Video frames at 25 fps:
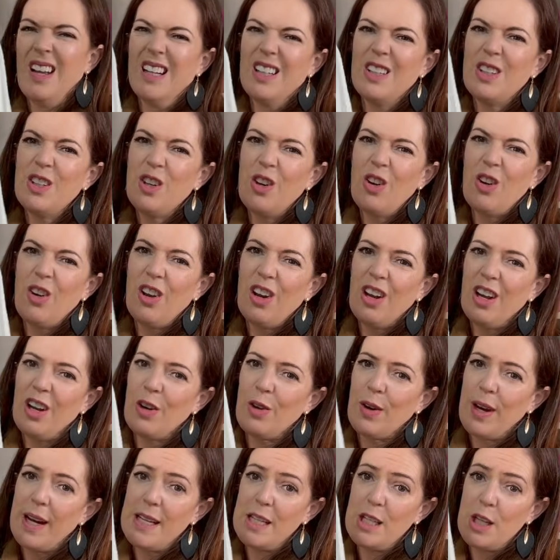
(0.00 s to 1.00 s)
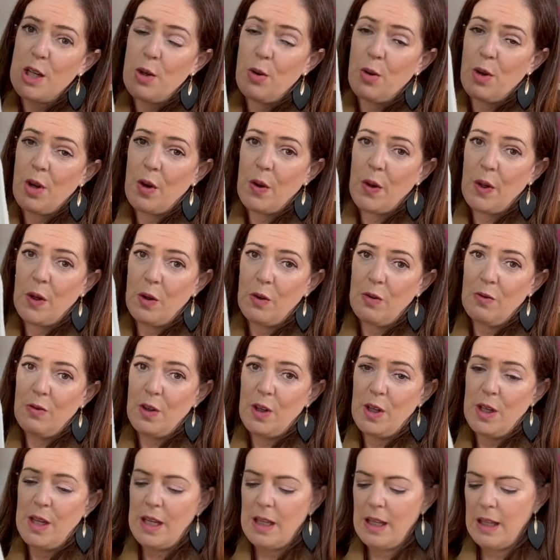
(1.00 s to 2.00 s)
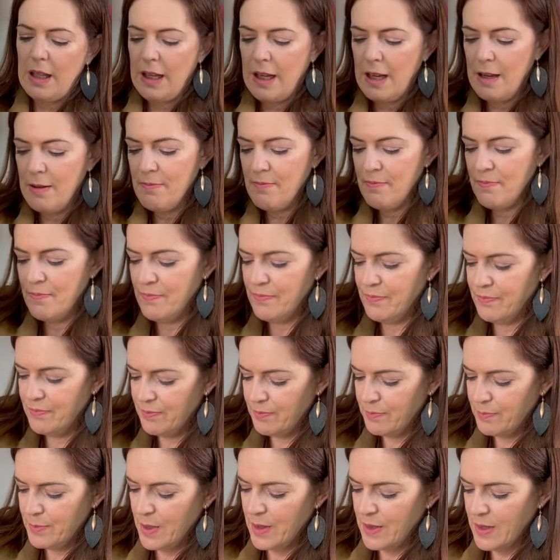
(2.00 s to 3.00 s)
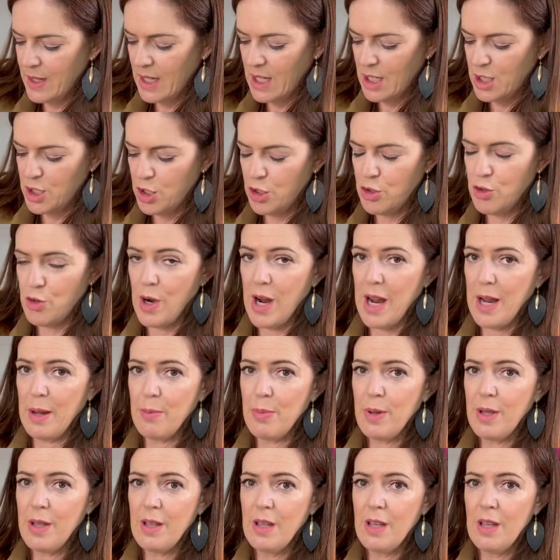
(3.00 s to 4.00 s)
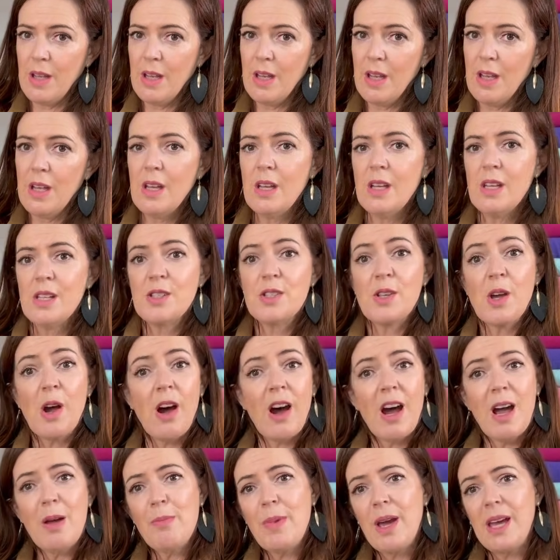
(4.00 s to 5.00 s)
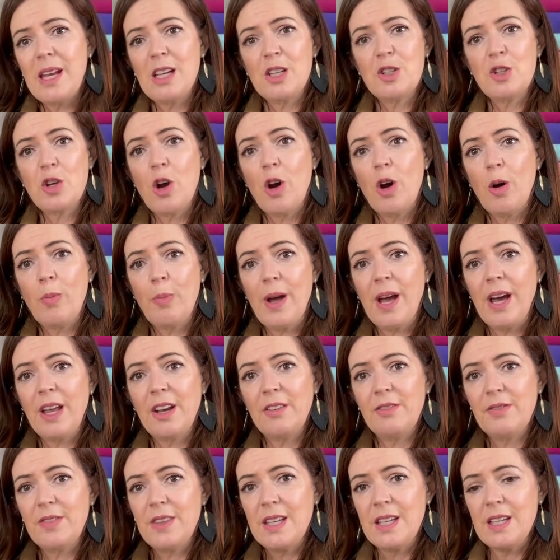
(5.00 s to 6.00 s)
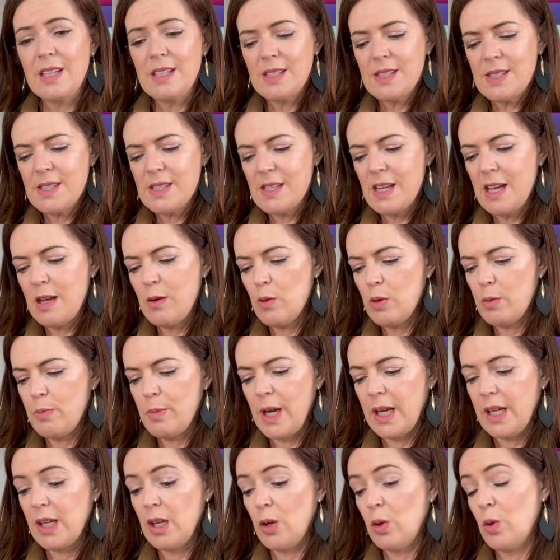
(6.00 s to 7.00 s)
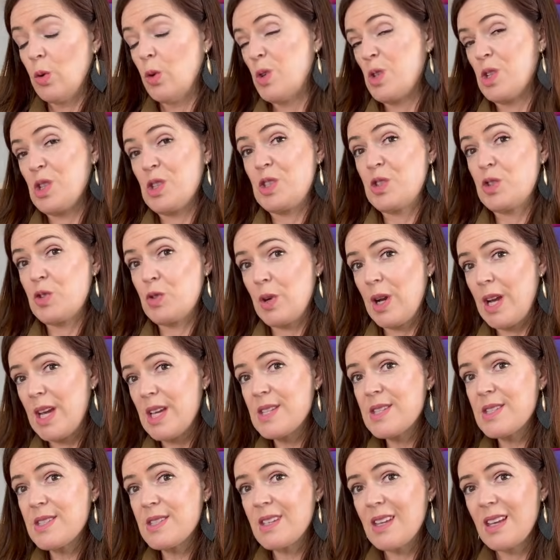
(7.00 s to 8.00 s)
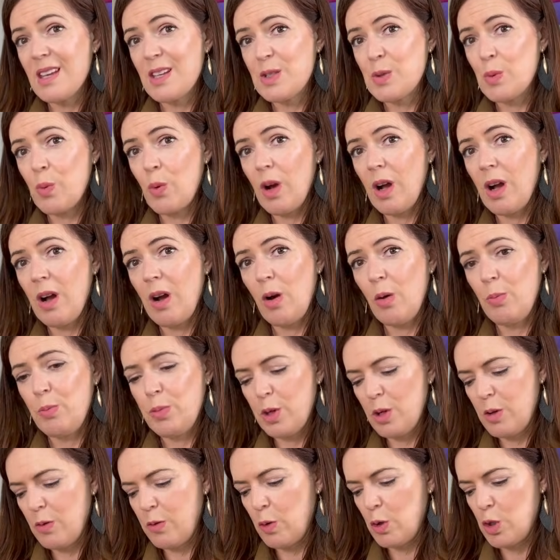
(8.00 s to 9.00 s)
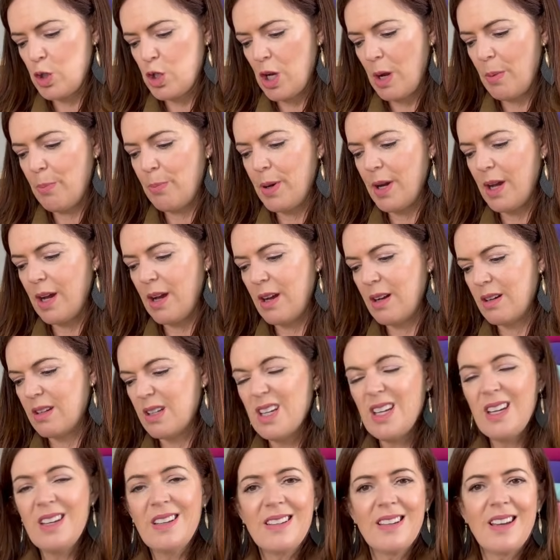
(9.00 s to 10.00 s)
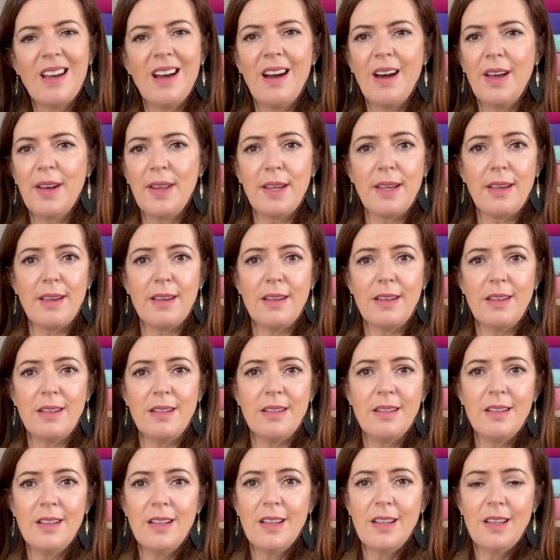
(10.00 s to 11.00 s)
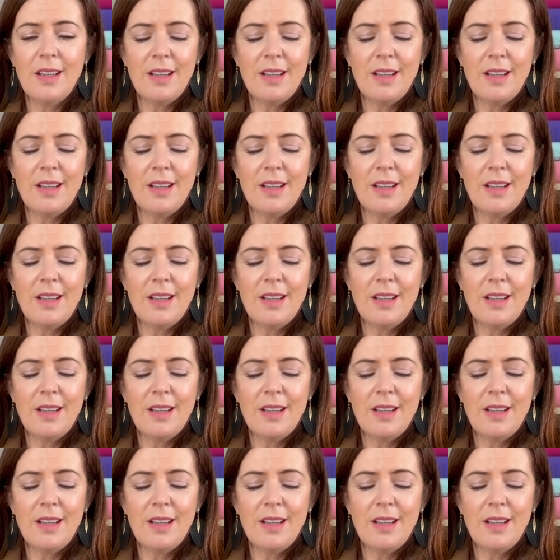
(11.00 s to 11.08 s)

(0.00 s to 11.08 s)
Not a great deal going on vertically, but there's your drape. So I made a top out of this. It would make a gorgeous dress as well. Beautiful jumper, cardigan.